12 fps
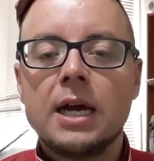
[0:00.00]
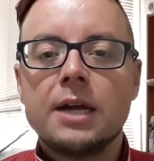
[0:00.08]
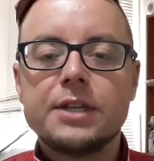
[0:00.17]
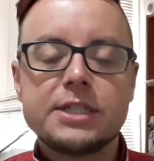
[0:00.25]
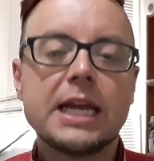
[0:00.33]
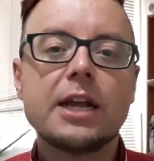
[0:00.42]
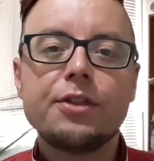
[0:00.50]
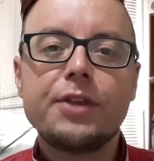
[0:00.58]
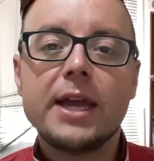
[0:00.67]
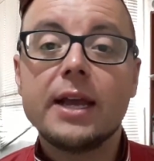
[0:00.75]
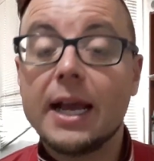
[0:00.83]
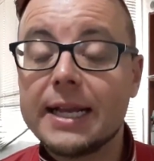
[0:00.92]
The second
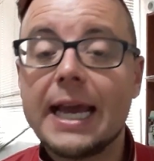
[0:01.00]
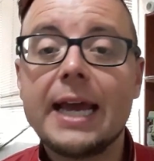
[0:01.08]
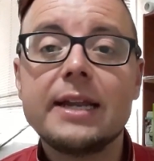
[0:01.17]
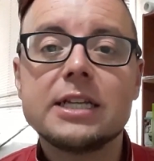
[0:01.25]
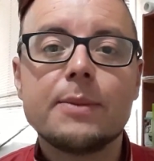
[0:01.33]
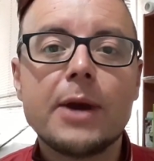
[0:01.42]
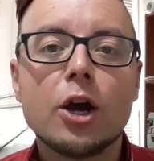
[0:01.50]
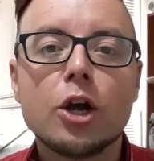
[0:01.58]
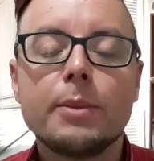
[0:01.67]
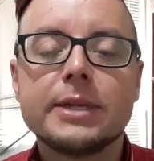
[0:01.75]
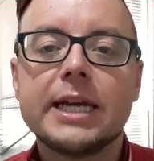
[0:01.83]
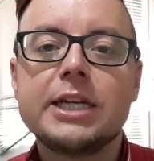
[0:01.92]
thing, again, is about
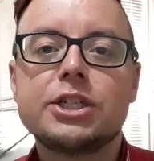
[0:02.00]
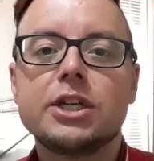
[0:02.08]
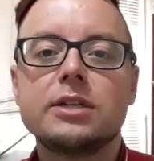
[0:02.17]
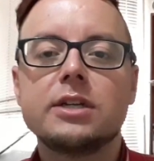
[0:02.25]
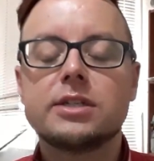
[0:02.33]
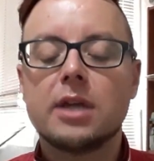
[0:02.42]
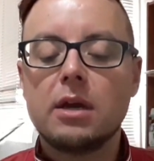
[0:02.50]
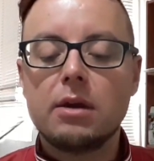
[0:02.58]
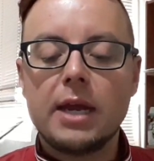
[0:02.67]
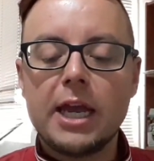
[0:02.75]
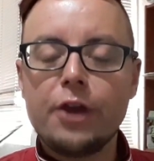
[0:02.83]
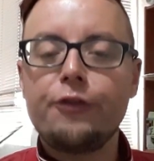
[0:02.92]
accommodation.
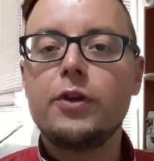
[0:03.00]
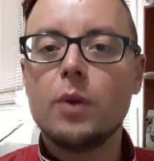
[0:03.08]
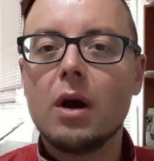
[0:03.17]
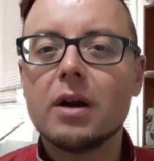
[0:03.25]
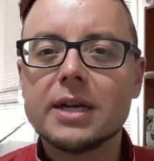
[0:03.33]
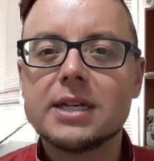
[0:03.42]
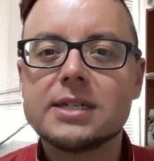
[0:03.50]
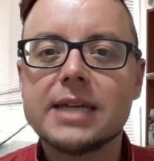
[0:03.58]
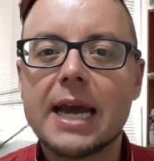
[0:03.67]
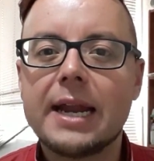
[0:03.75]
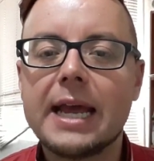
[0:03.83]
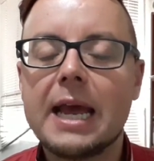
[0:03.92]
So if you are going to
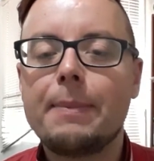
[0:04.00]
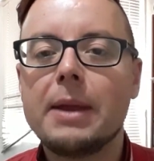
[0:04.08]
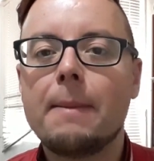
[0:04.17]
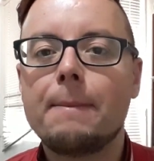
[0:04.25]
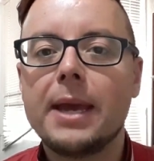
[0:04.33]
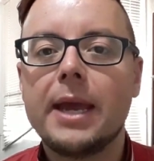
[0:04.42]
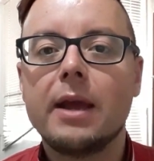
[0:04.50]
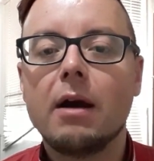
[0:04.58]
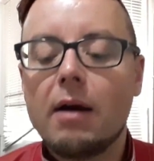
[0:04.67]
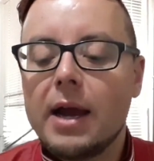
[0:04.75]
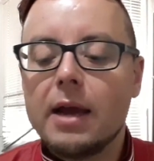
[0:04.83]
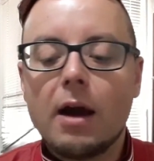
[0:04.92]
stay in an Airbnb,
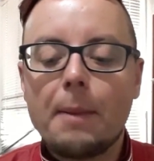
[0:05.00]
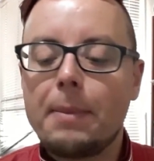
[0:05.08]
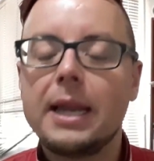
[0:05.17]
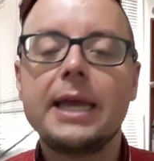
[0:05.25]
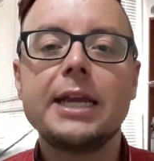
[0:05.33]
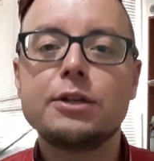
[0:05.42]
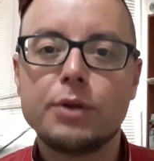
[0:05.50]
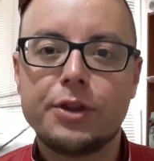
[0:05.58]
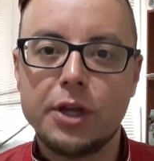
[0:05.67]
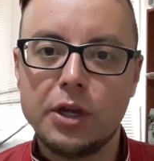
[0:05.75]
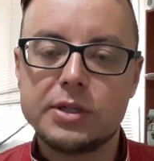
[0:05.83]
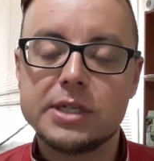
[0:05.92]
I plead with
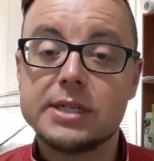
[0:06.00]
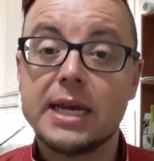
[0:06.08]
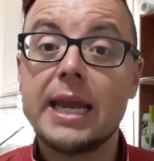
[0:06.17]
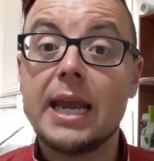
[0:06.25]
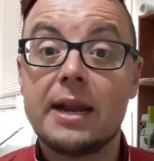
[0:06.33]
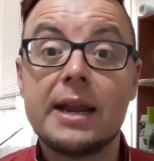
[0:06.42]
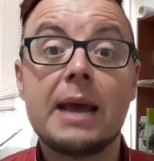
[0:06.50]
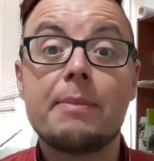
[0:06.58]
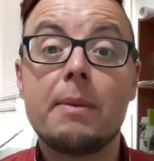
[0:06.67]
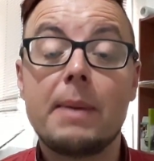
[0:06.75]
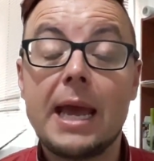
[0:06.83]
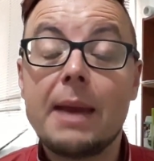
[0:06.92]
you to stay in an
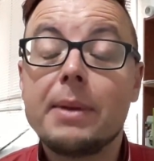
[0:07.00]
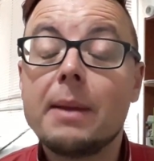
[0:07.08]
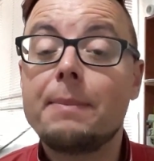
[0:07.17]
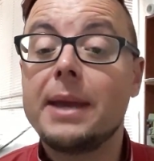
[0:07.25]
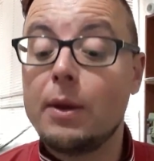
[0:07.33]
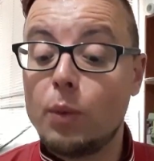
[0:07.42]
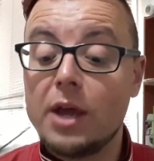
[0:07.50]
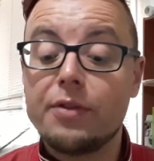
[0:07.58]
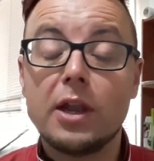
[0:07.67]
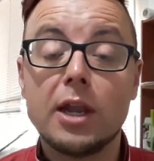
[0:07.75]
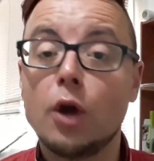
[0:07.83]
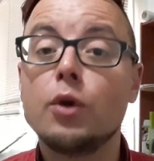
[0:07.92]
Airbnb with
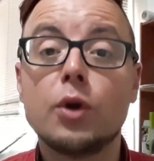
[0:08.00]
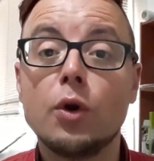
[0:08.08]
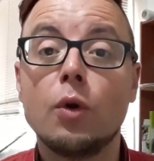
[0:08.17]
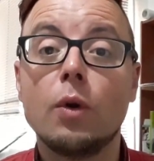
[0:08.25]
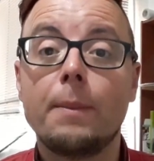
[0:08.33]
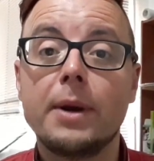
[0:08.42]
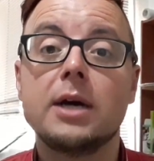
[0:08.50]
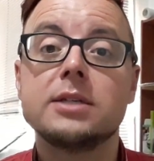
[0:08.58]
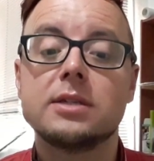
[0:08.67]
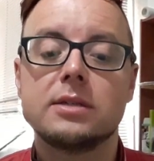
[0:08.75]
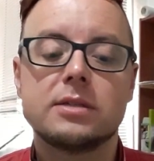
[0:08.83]
a local person.